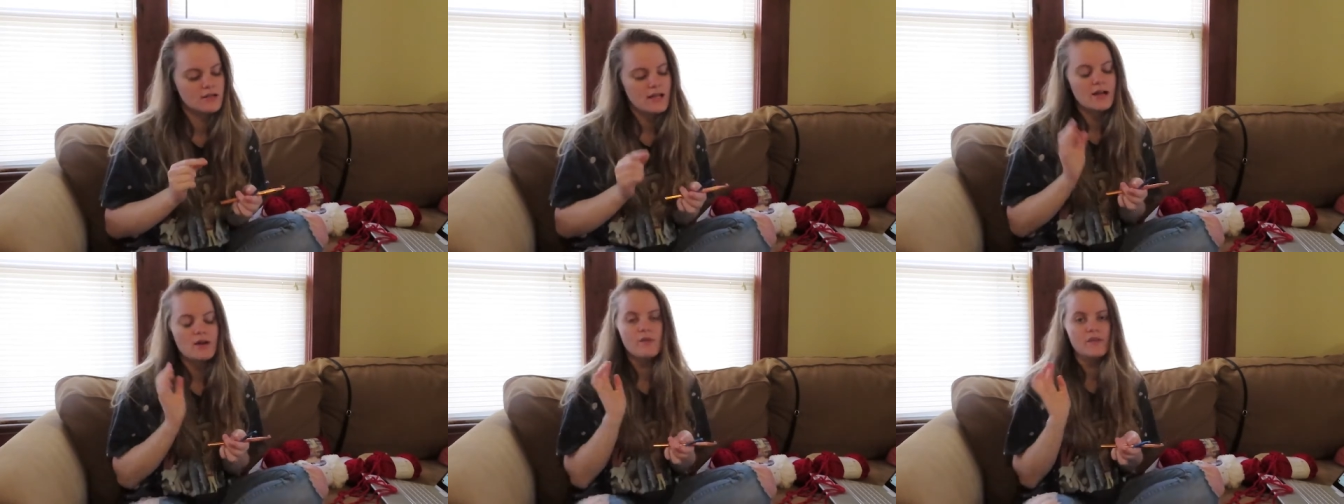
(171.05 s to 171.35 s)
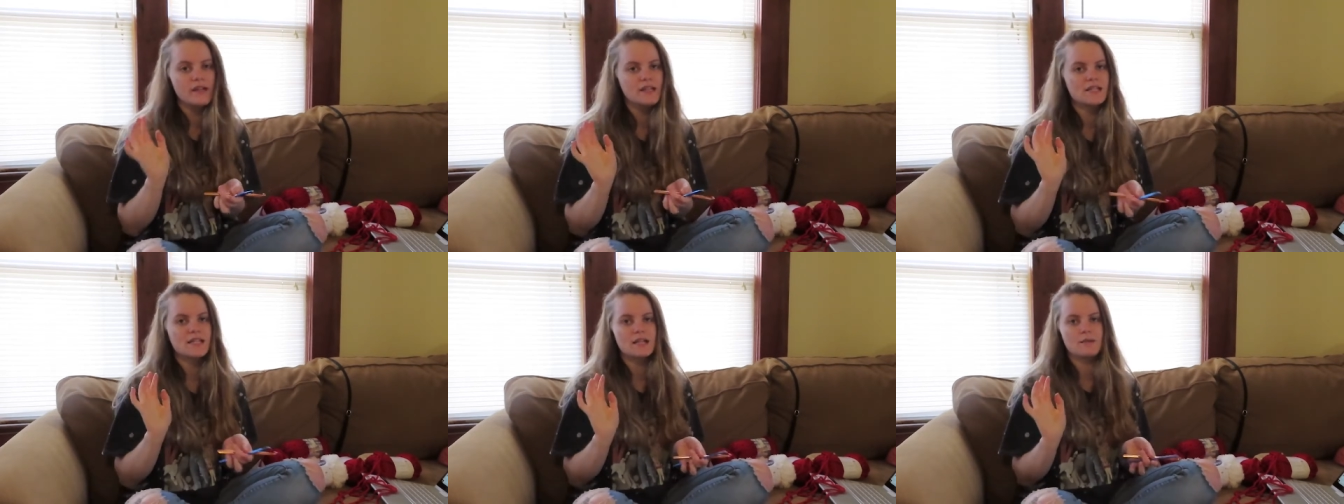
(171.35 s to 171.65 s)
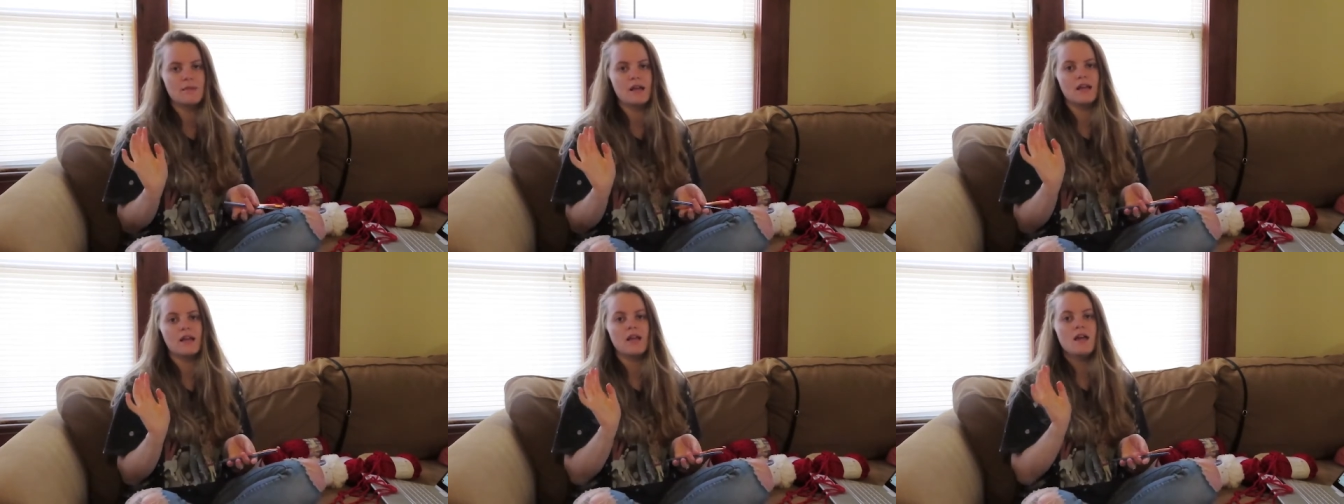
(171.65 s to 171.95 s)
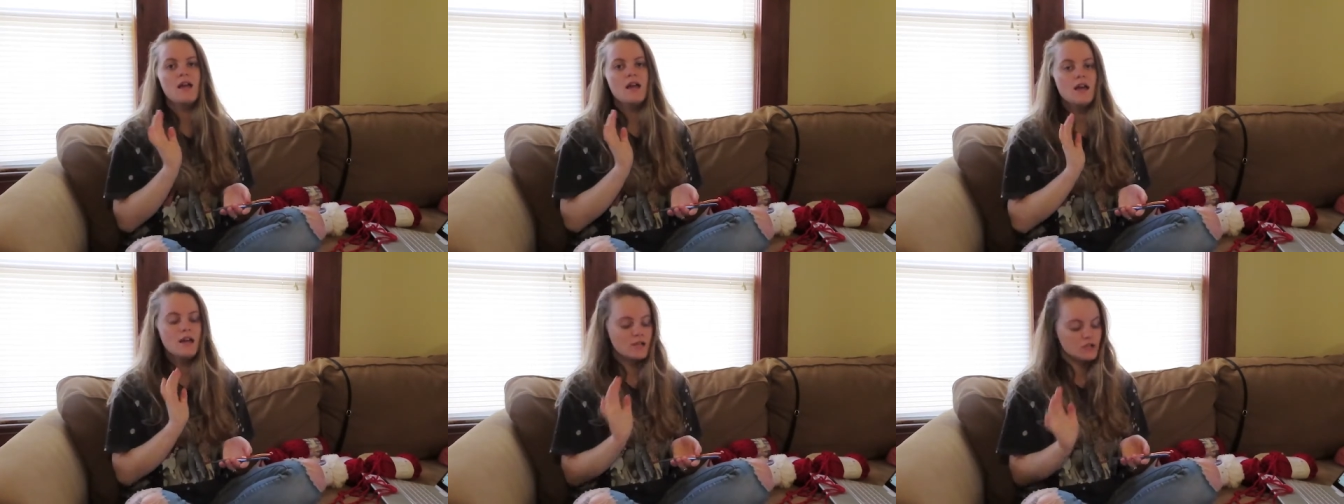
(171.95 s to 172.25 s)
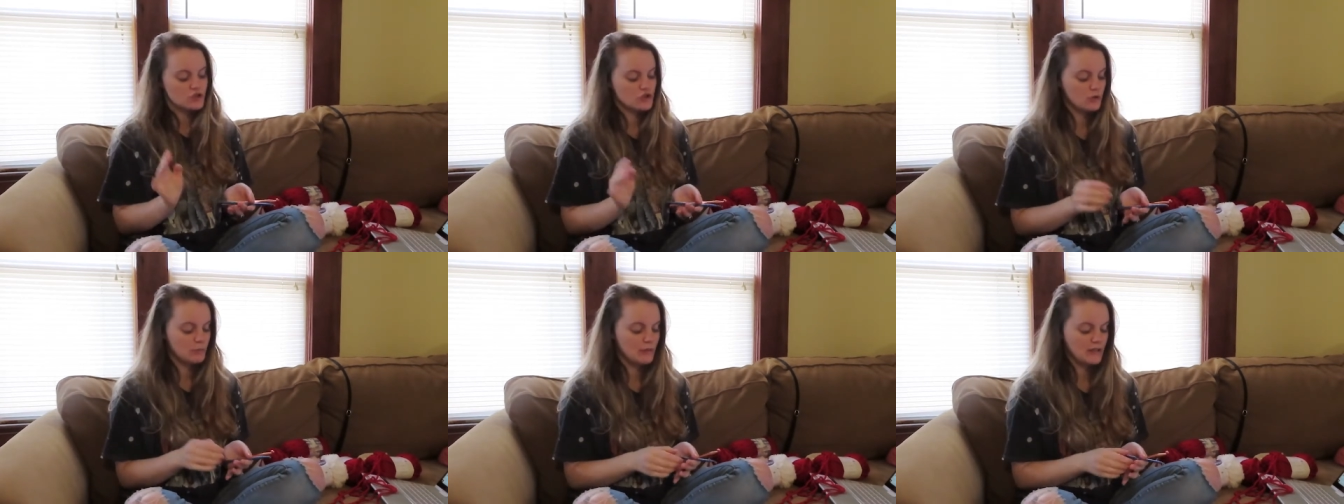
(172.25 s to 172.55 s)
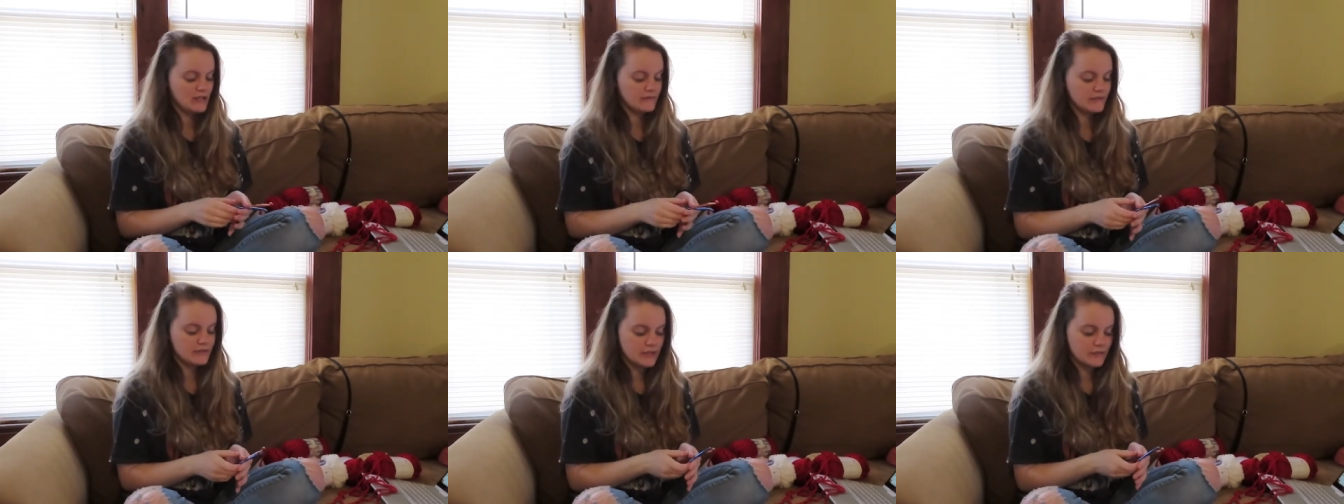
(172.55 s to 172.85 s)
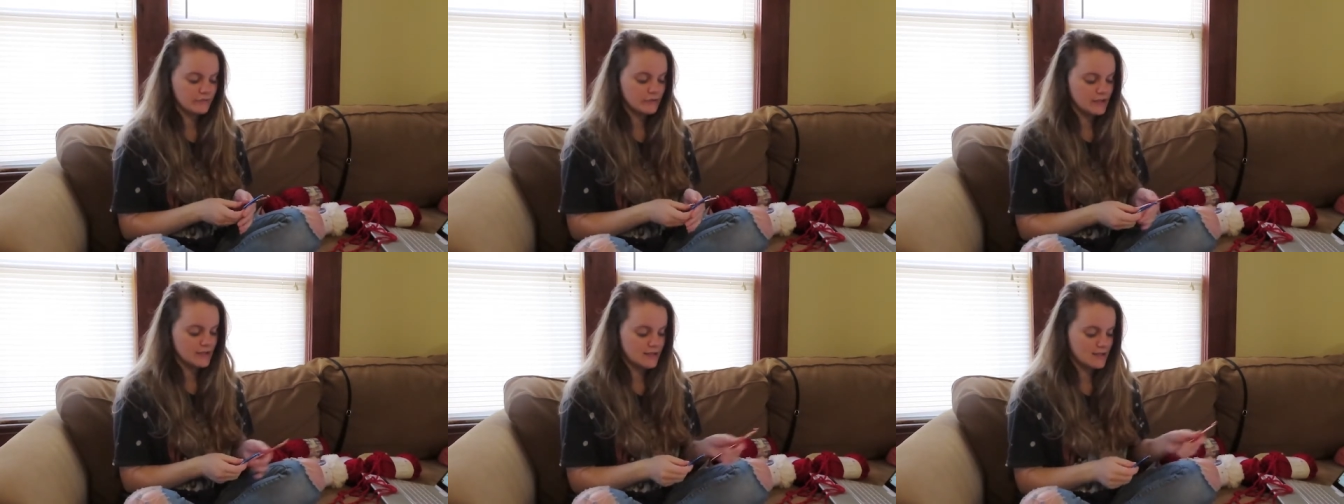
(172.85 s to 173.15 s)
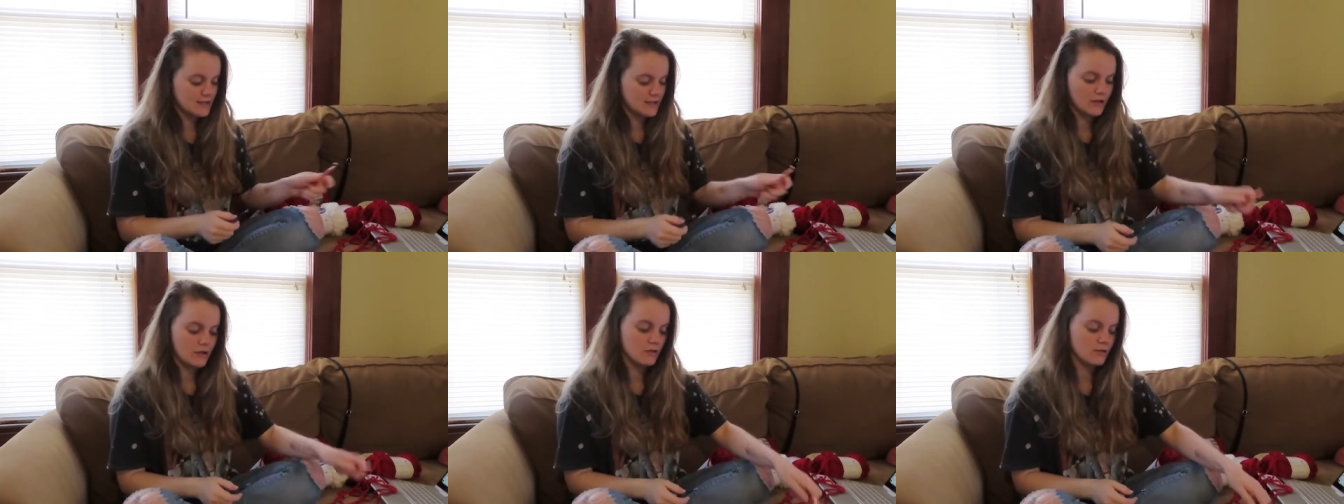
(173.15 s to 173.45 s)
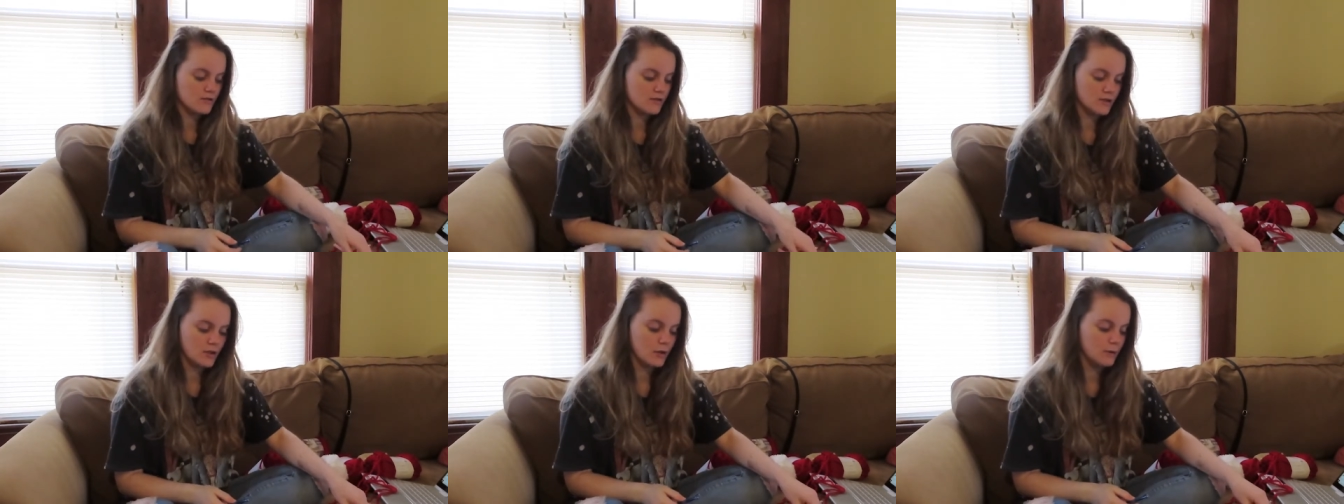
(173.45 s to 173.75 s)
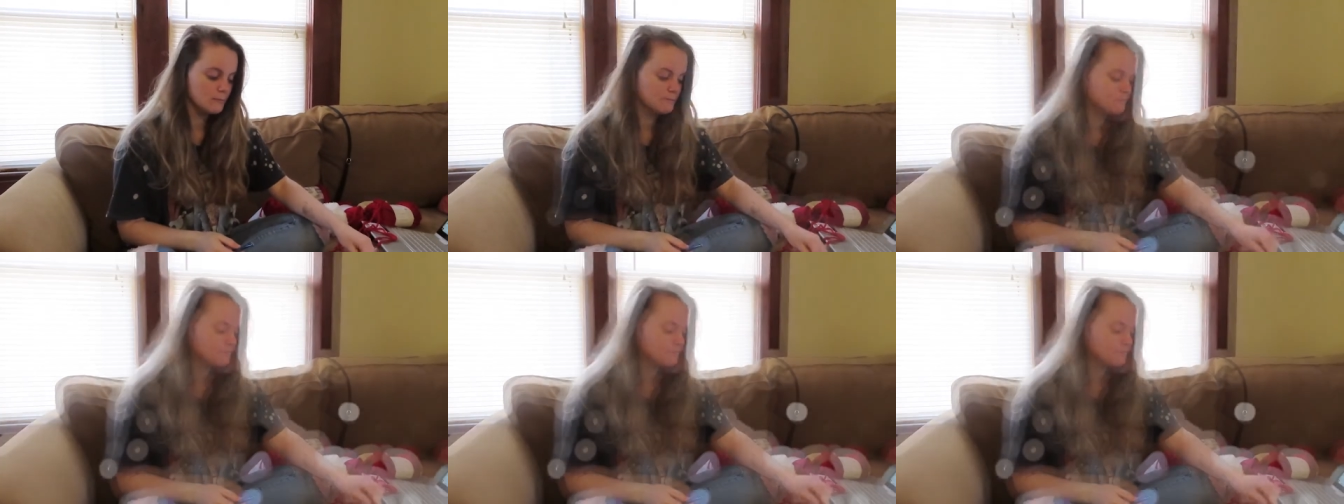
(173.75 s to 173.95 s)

I don't think it's going to make too big of a difference though, so...